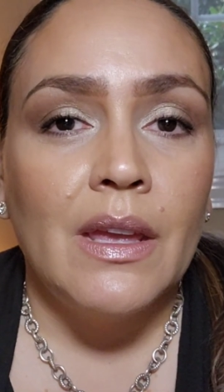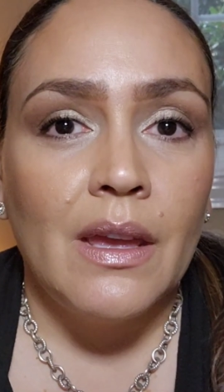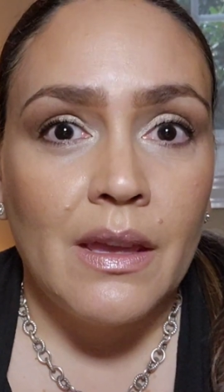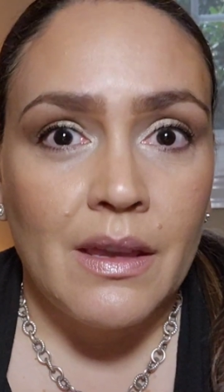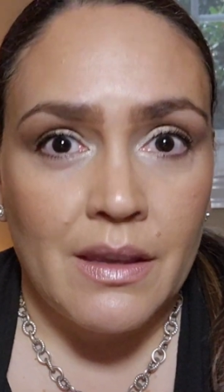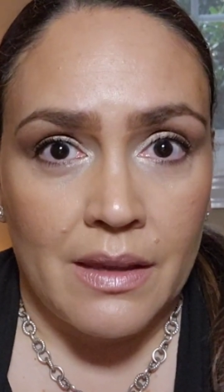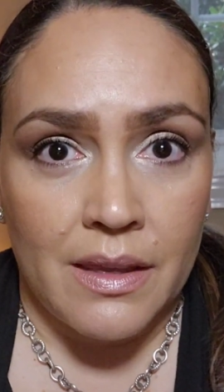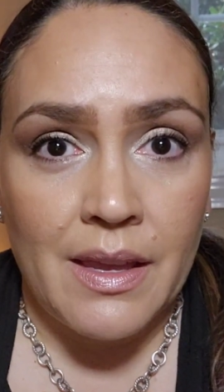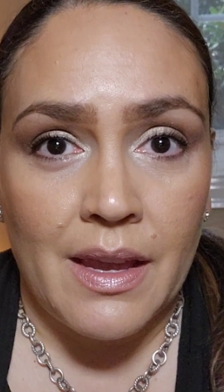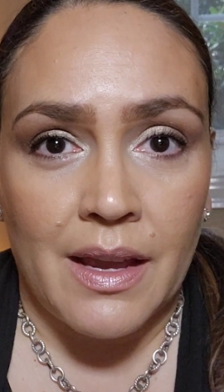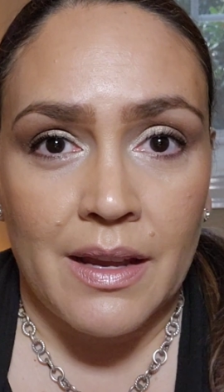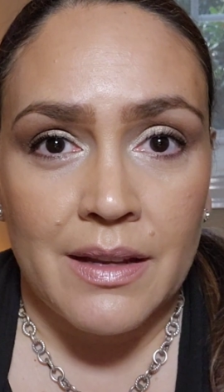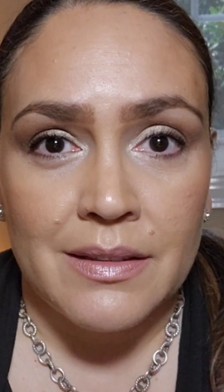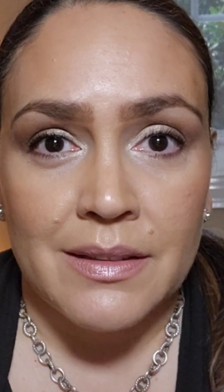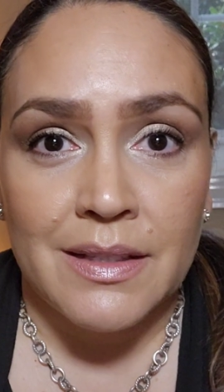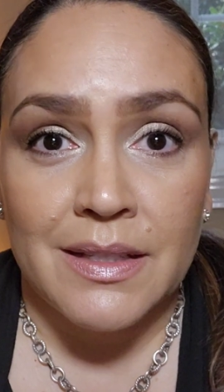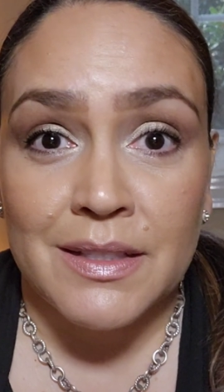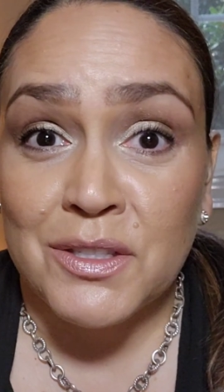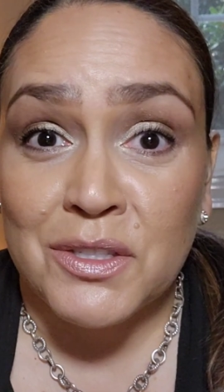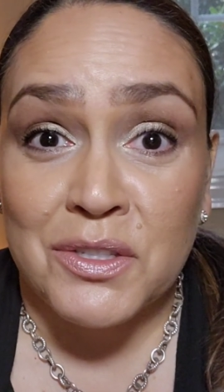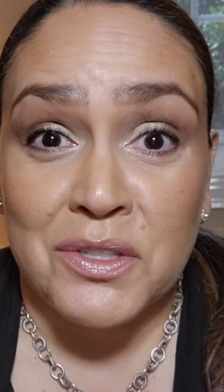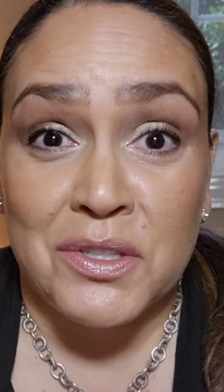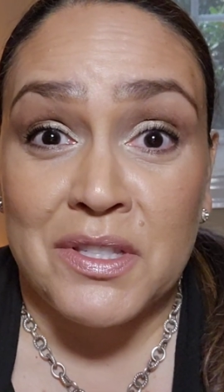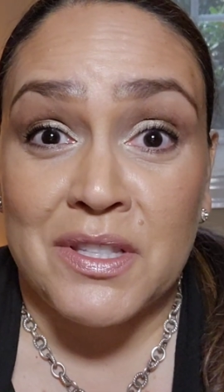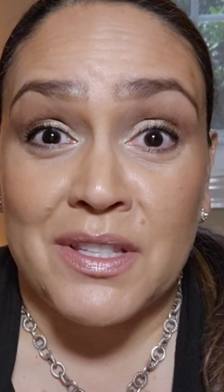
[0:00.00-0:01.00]
yeah, let's
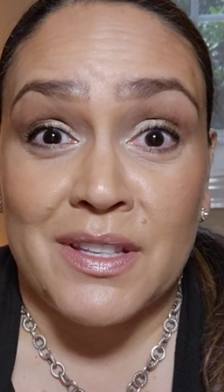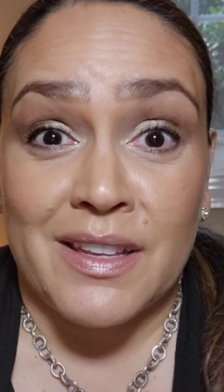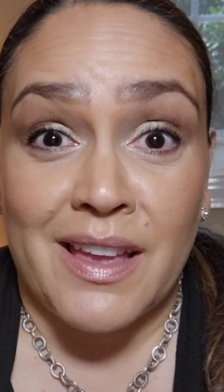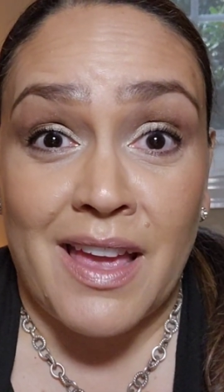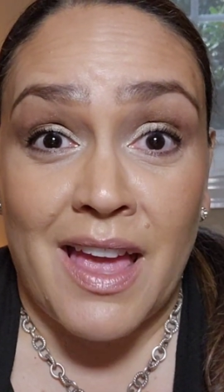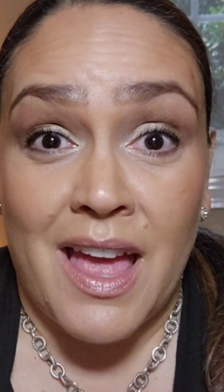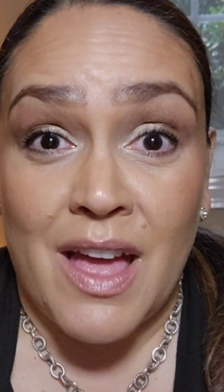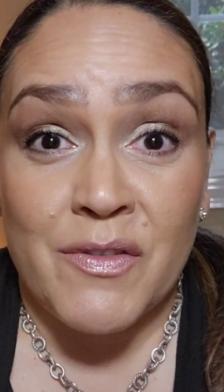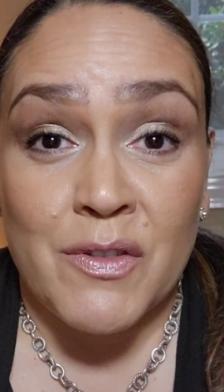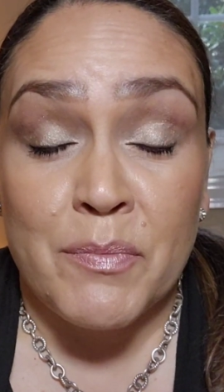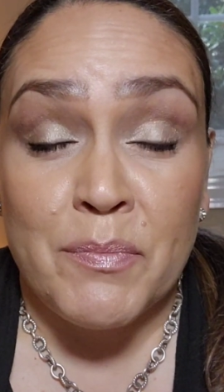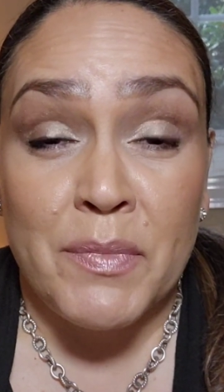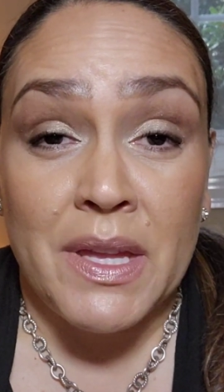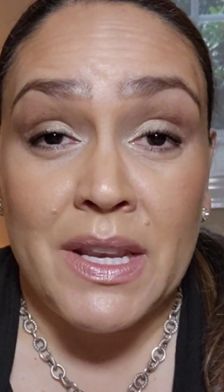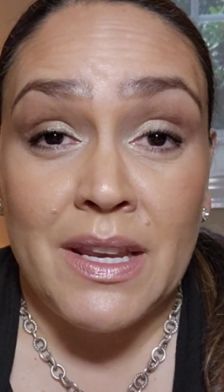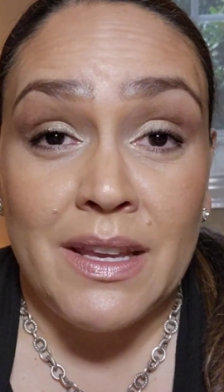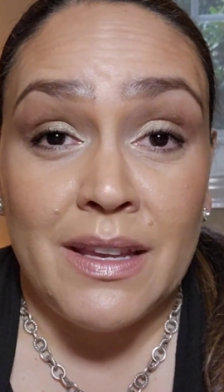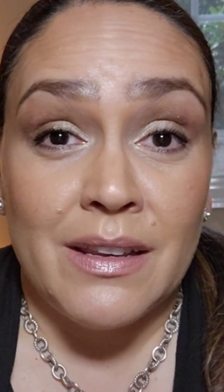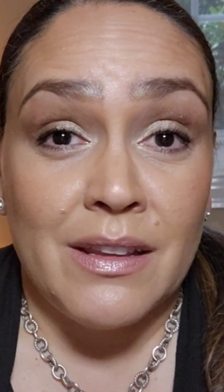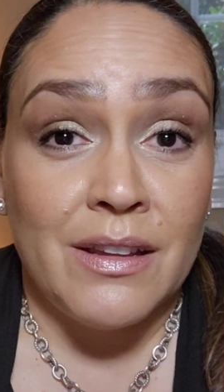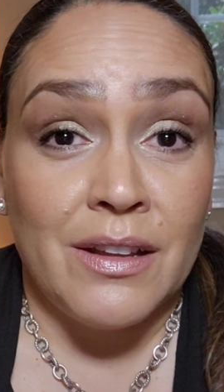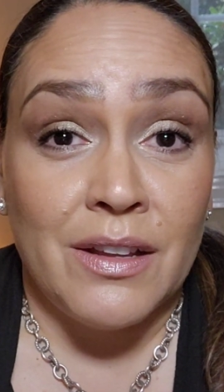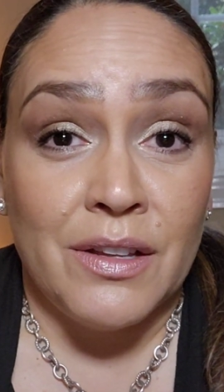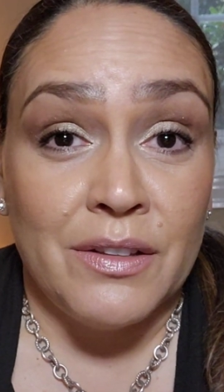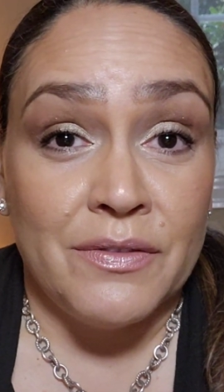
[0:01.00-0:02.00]
just have a minute
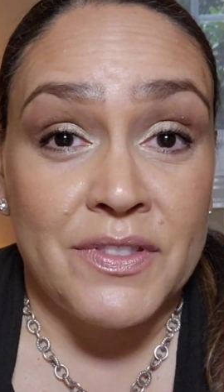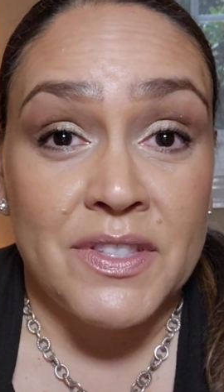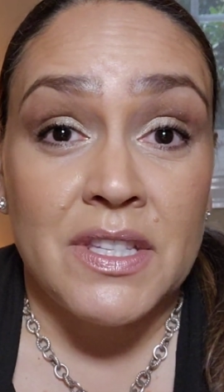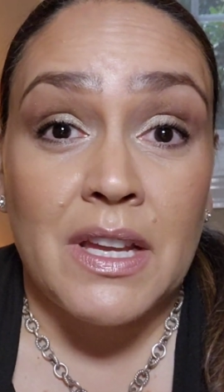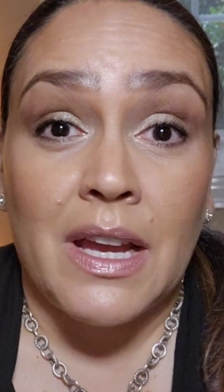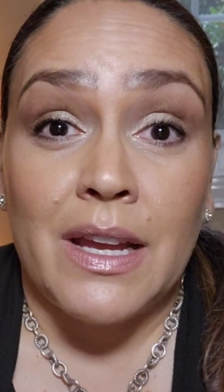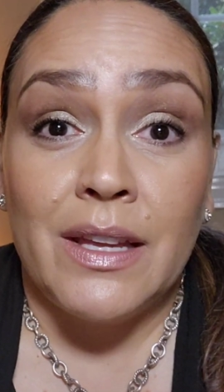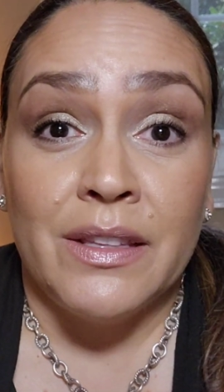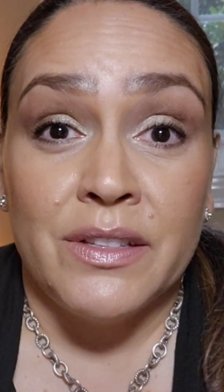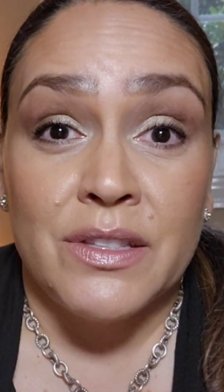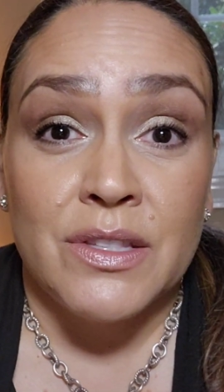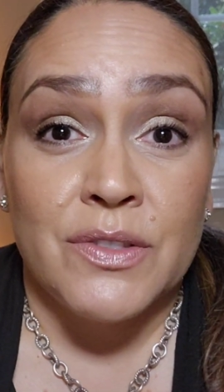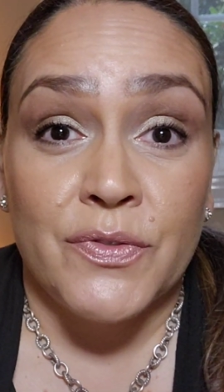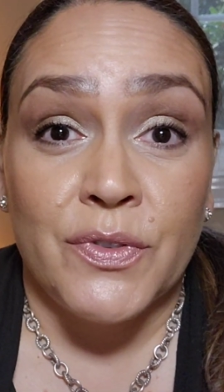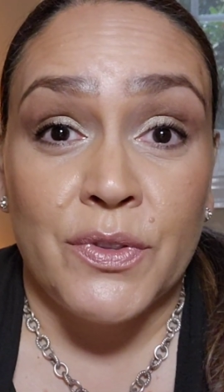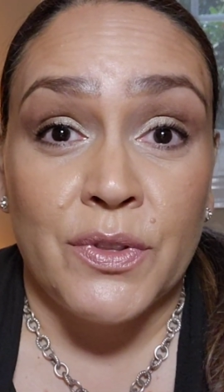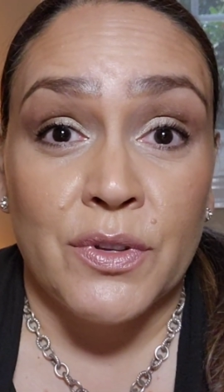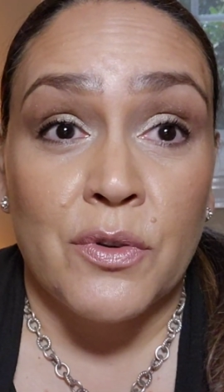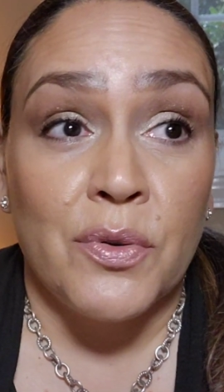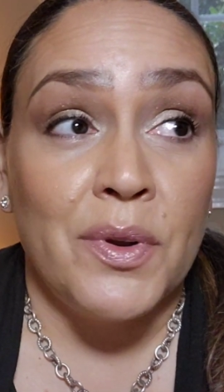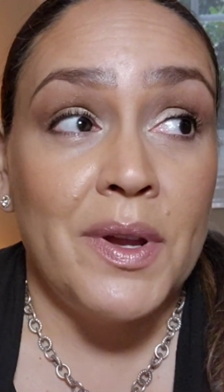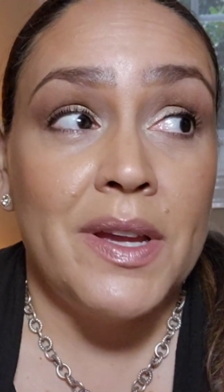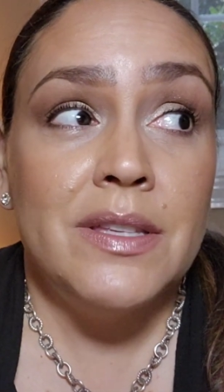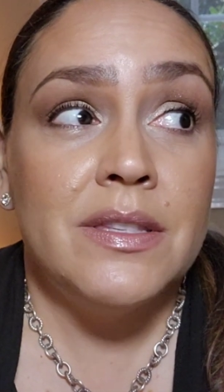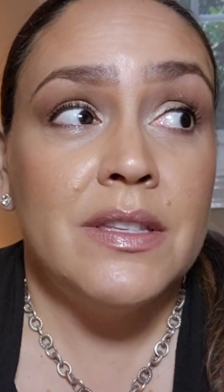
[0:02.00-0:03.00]
of silence for the
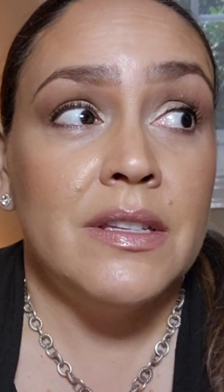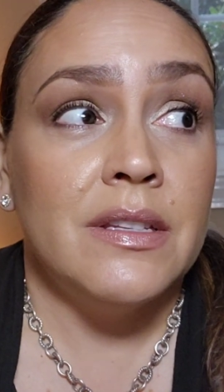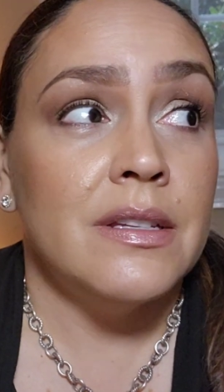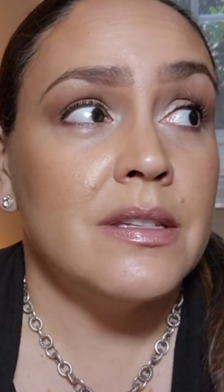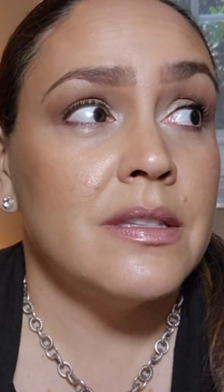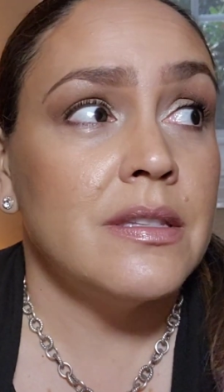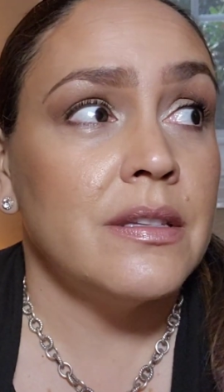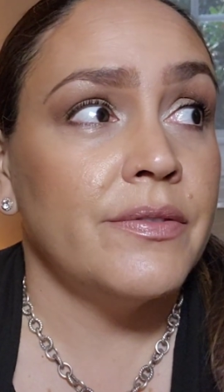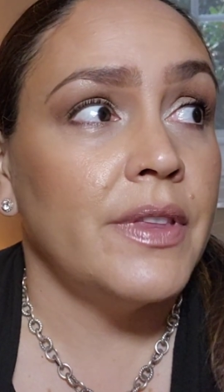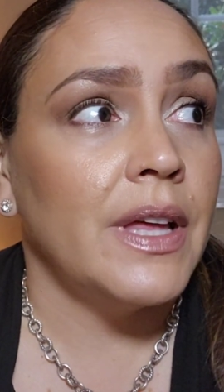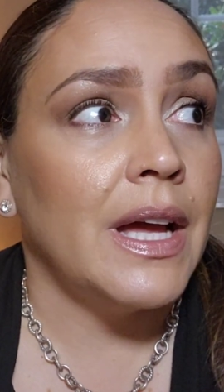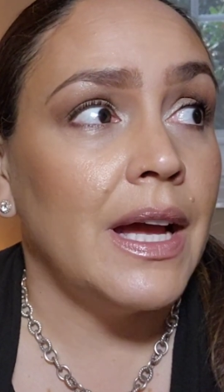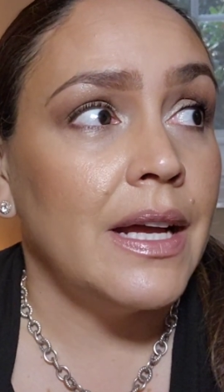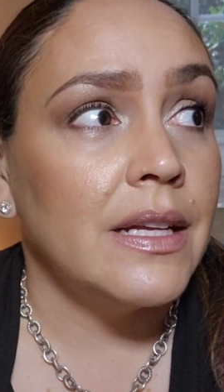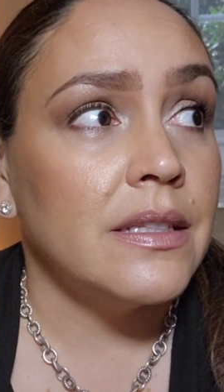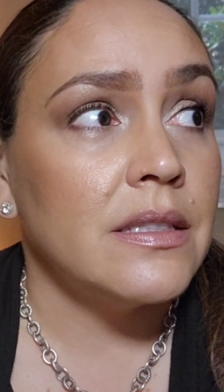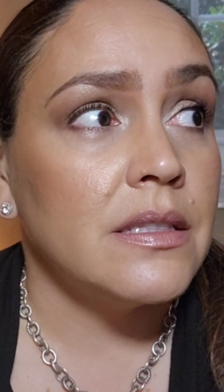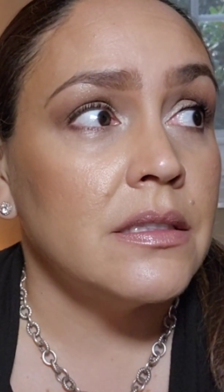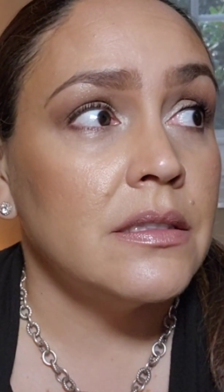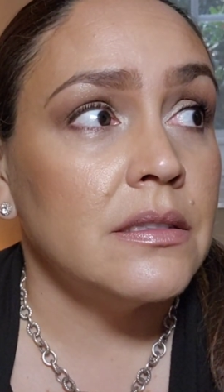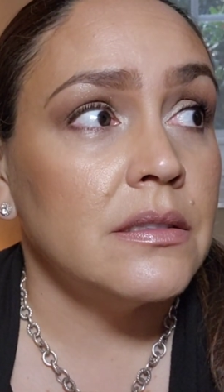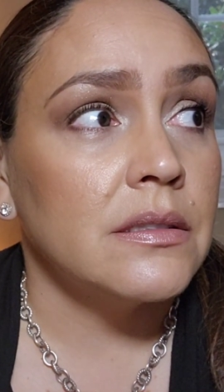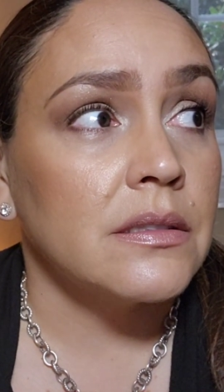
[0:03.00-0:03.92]
craziness of that.